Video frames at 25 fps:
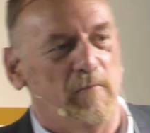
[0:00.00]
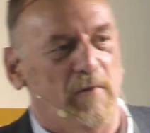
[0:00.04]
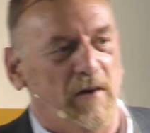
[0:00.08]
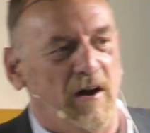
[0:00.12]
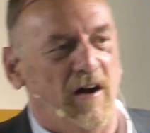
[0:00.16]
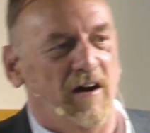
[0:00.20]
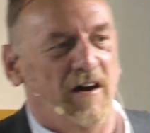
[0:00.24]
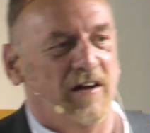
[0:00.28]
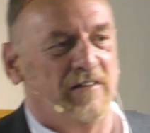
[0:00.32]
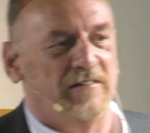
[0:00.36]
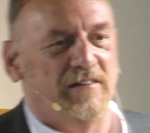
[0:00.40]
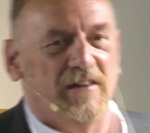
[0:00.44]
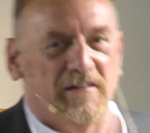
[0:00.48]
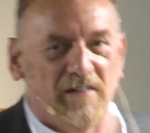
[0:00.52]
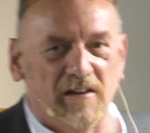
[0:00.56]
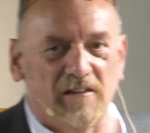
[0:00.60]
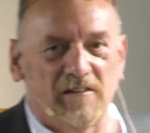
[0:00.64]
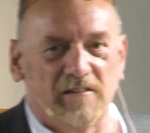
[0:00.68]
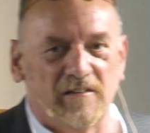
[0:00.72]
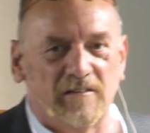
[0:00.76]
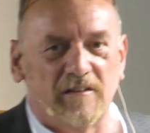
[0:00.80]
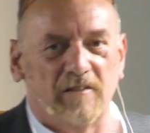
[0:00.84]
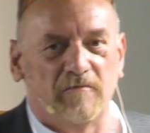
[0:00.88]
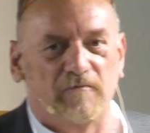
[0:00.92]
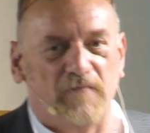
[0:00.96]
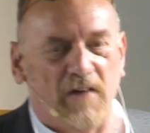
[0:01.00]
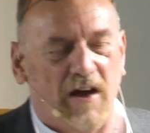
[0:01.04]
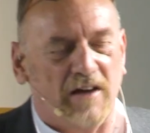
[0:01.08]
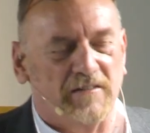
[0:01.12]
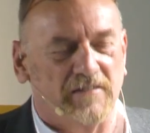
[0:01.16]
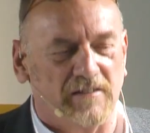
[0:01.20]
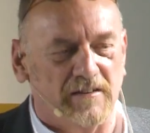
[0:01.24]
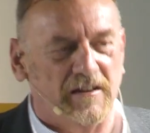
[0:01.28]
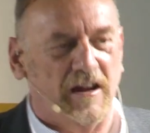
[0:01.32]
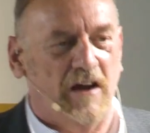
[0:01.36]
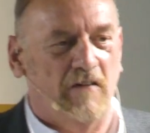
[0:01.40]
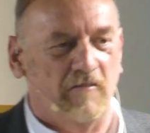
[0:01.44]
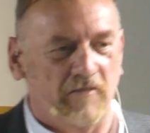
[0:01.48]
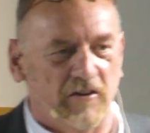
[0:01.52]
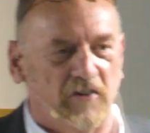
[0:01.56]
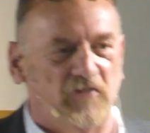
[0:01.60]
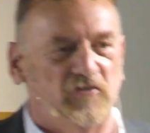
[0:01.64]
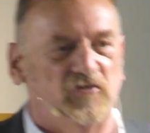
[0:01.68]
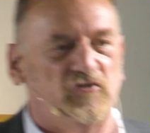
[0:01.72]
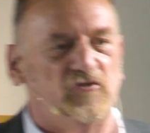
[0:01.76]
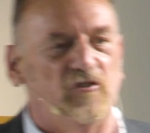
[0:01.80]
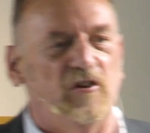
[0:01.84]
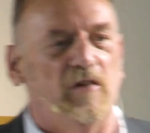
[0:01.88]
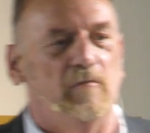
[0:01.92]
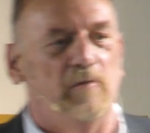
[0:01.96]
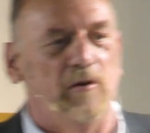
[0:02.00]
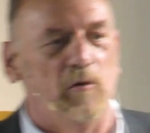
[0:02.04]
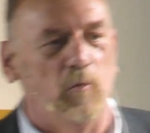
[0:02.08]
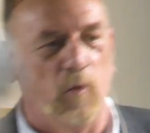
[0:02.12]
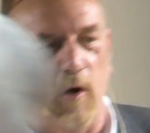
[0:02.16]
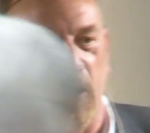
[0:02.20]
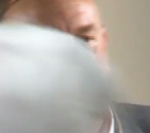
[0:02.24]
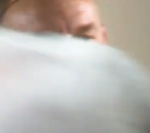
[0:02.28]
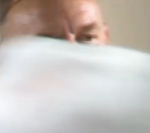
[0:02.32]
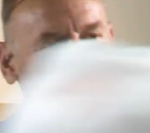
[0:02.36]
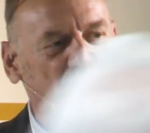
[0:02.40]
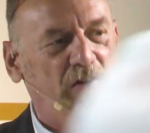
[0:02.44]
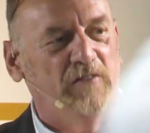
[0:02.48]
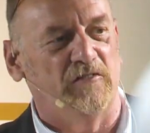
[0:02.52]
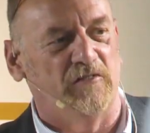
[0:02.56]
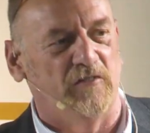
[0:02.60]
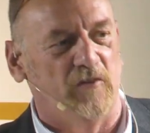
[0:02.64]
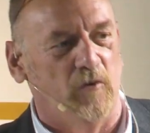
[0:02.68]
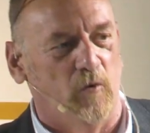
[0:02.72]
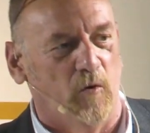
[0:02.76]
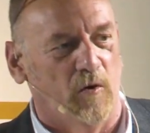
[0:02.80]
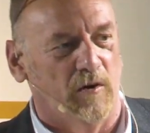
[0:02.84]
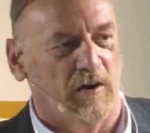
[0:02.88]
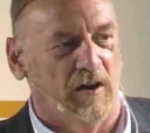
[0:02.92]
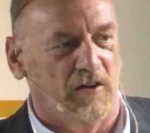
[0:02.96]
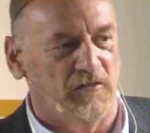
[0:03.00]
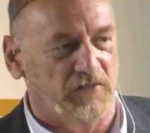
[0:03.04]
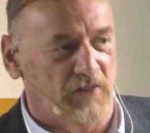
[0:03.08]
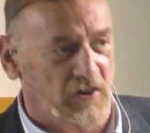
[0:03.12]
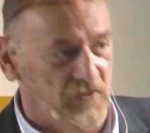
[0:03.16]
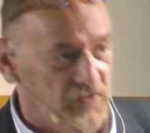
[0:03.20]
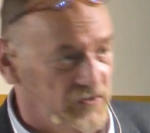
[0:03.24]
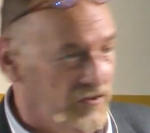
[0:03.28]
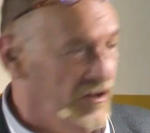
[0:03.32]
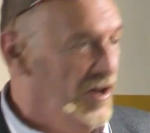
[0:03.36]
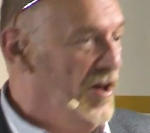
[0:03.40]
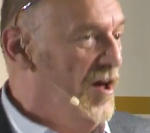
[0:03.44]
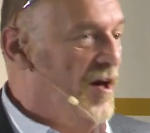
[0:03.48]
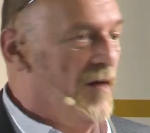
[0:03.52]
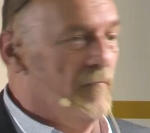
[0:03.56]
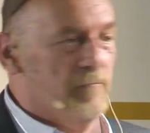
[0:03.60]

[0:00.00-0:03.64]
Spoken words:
behind it other than the fact that they're an extremely well-funded organisation,